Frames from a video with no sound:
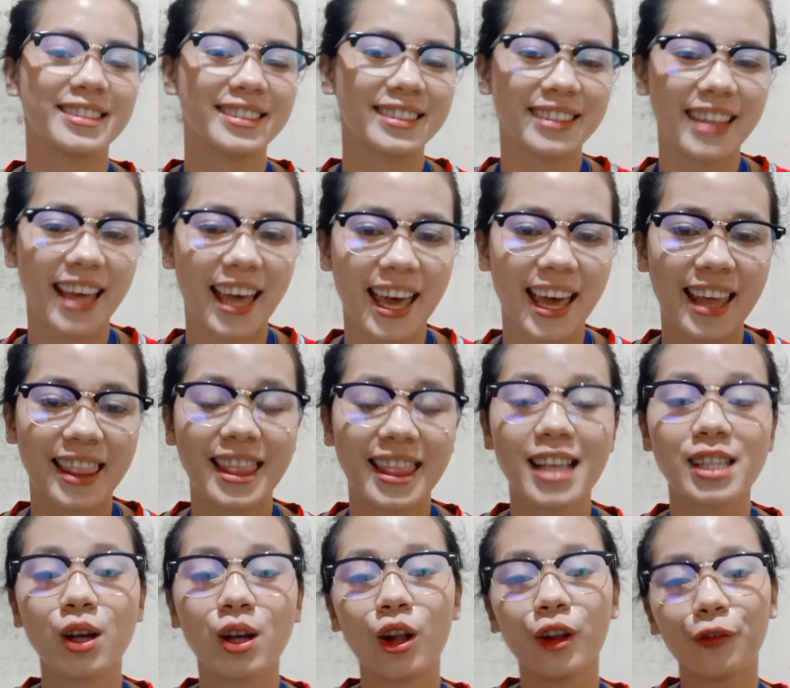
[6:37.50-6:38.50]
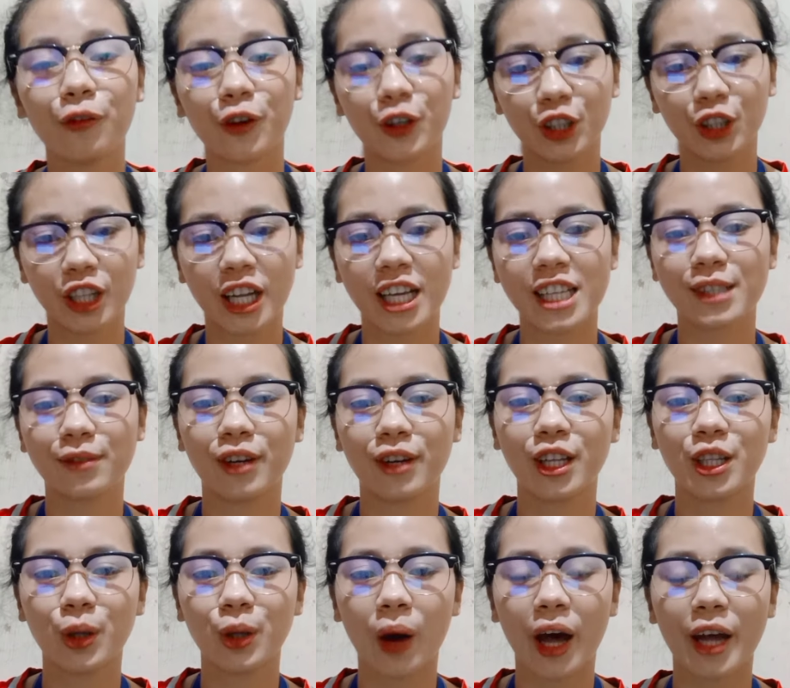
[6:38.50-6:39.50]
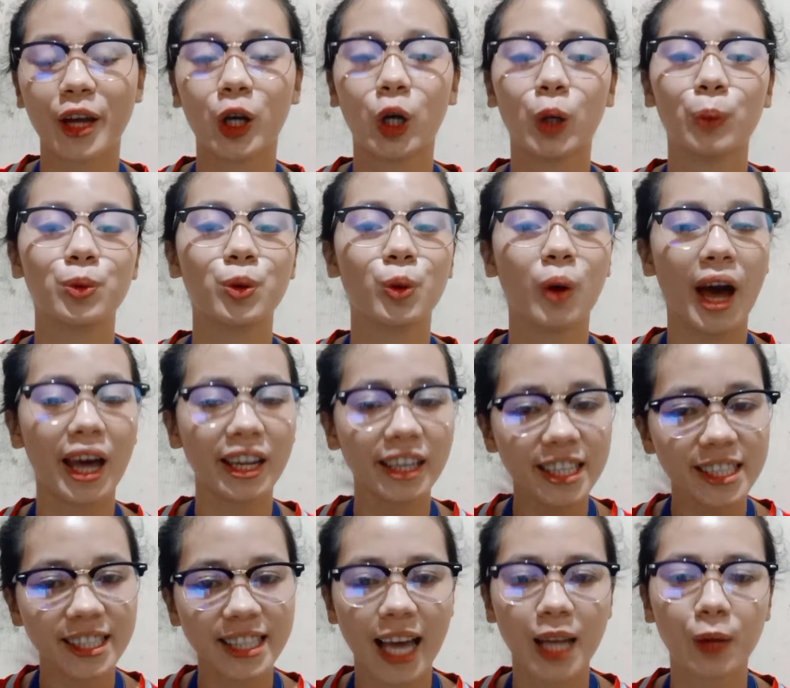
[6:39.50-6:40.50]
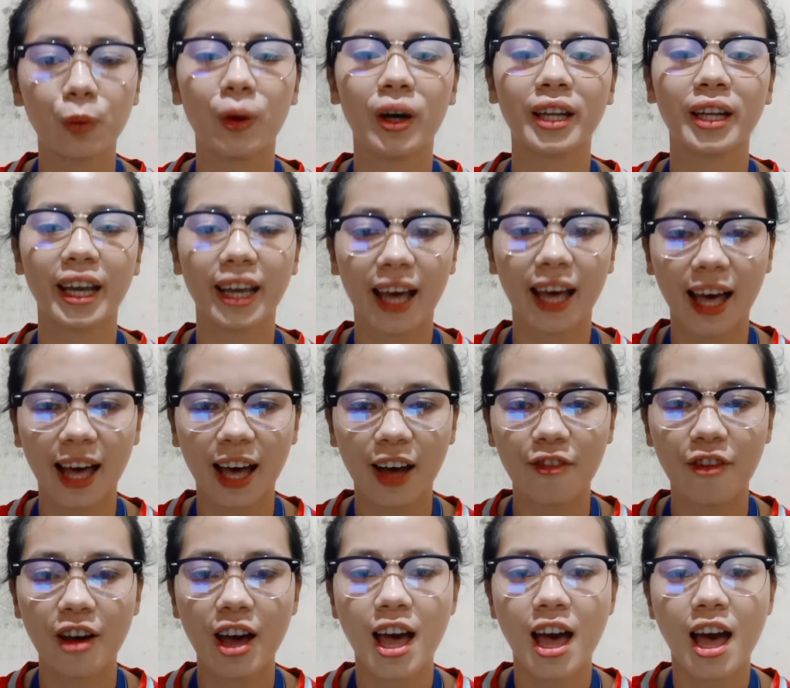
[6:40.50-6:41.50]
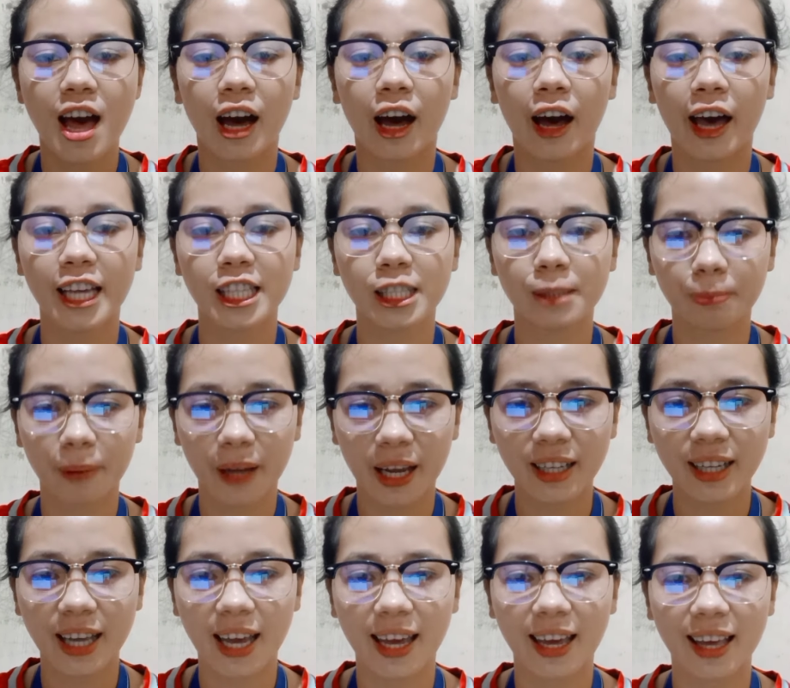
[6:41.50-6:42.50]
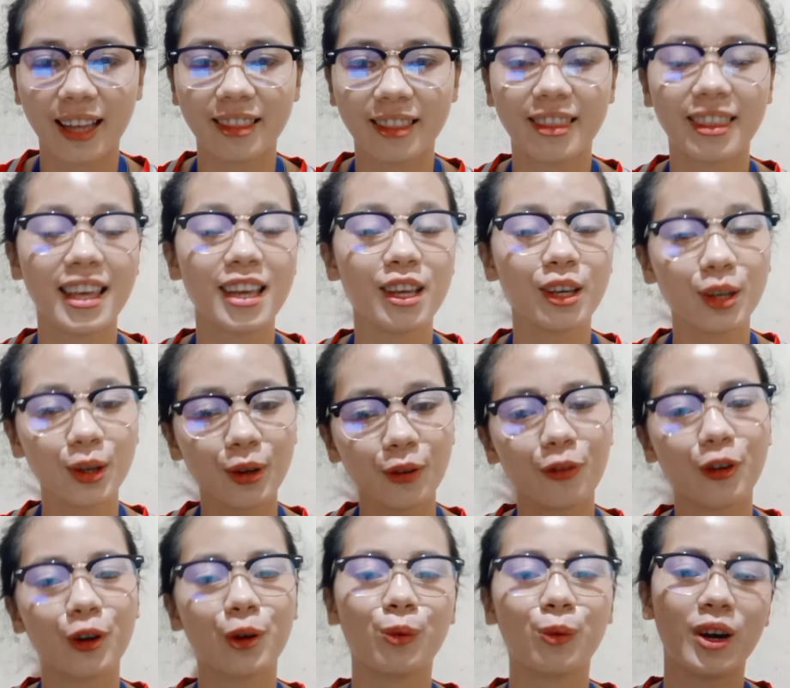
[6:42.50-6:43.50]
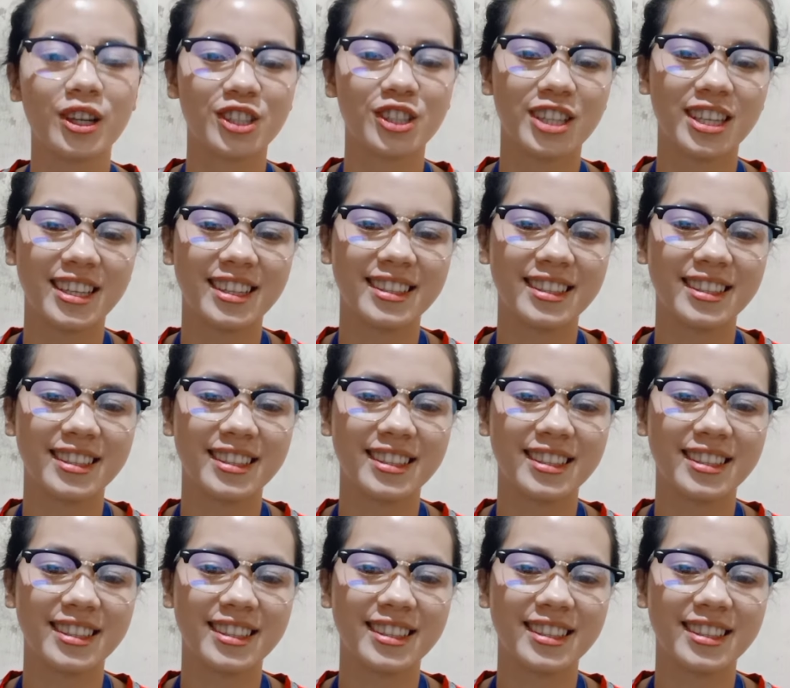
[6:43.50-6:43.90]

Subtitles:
And that's all for today's video. I hope you understand what I have explained, and thank you for watching.